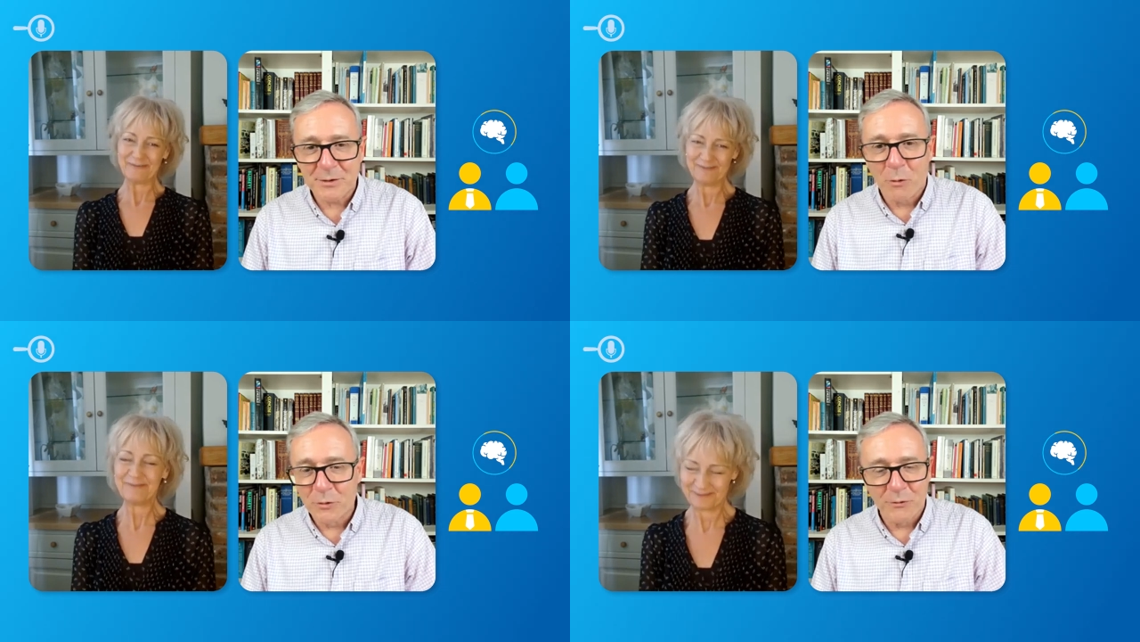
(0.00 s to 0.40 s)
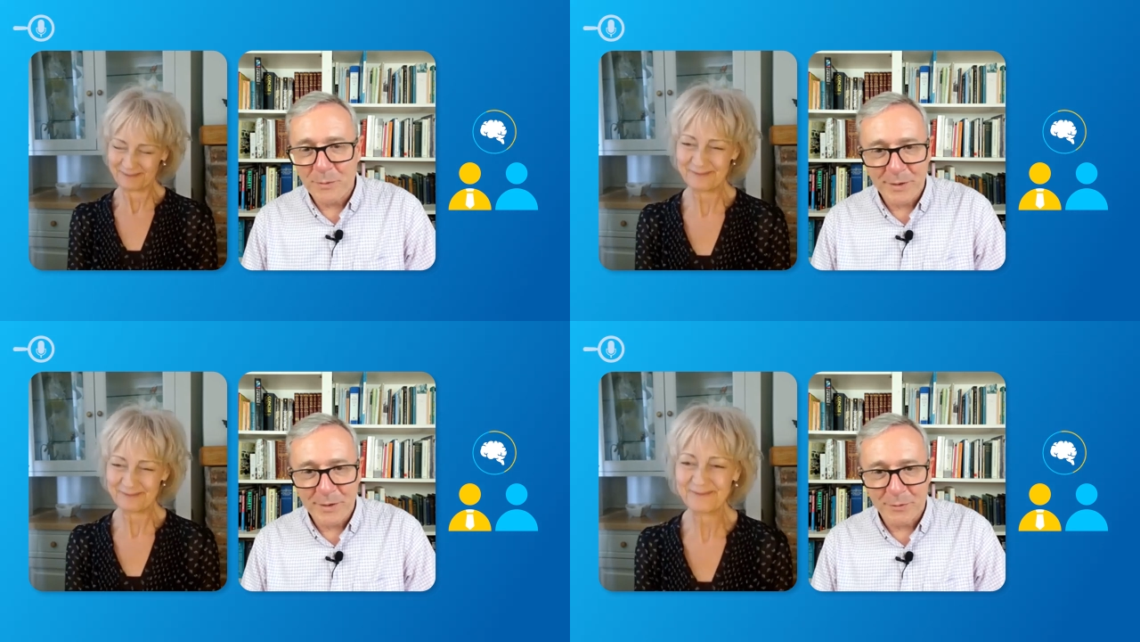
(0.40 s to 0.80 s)
Speaker 1: as
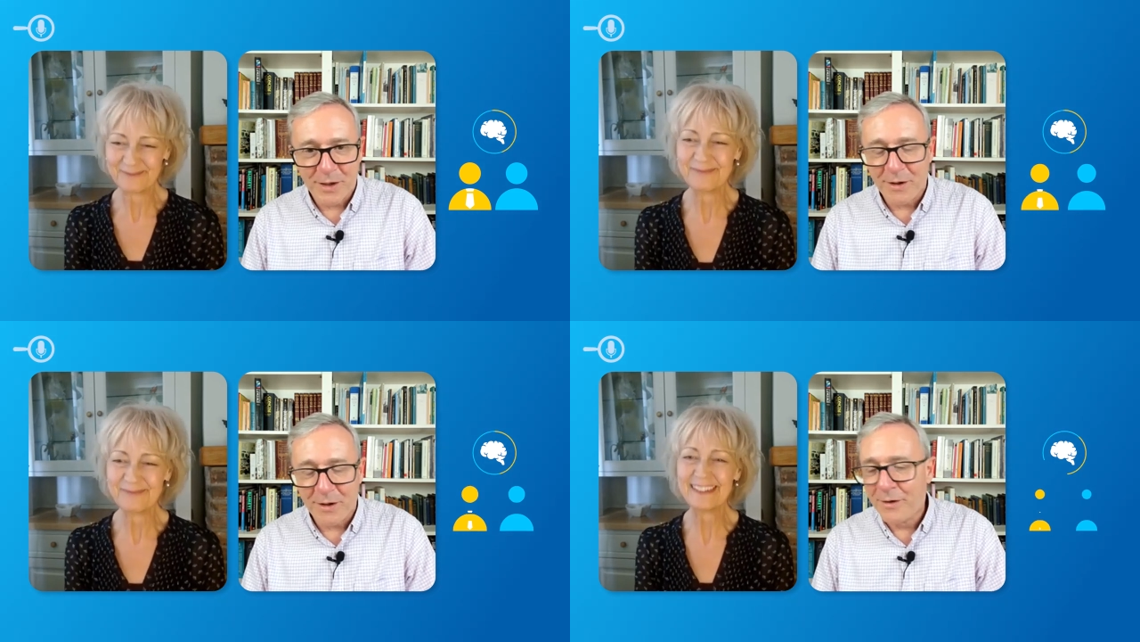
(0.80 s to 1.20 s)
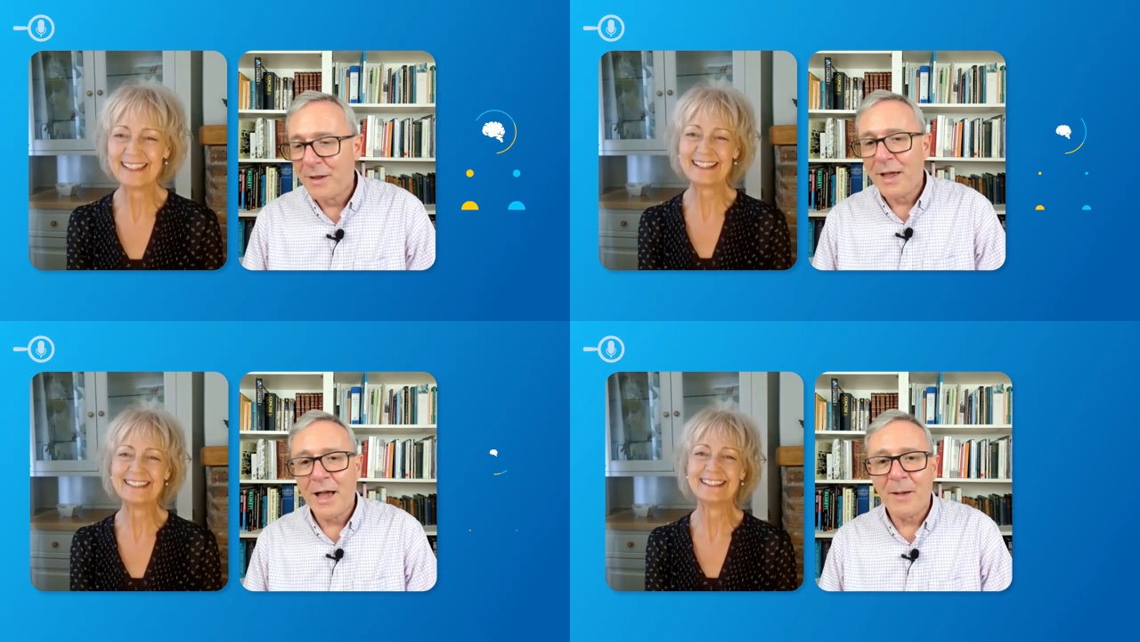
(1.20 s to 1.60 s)
ordinary people are.
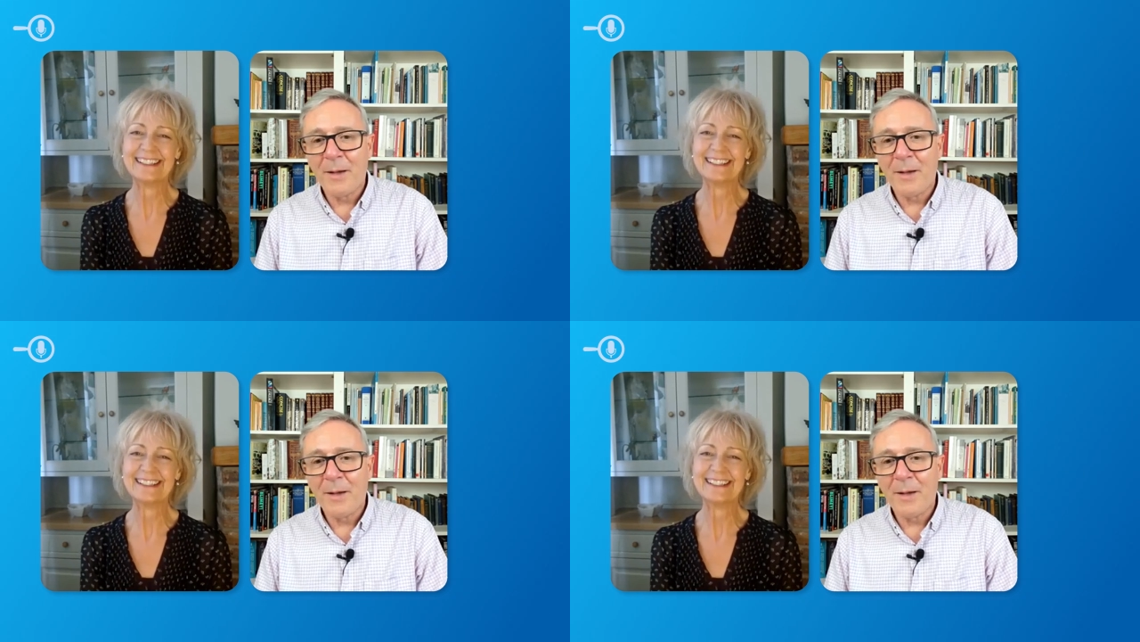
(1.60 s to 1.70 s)
Yeah.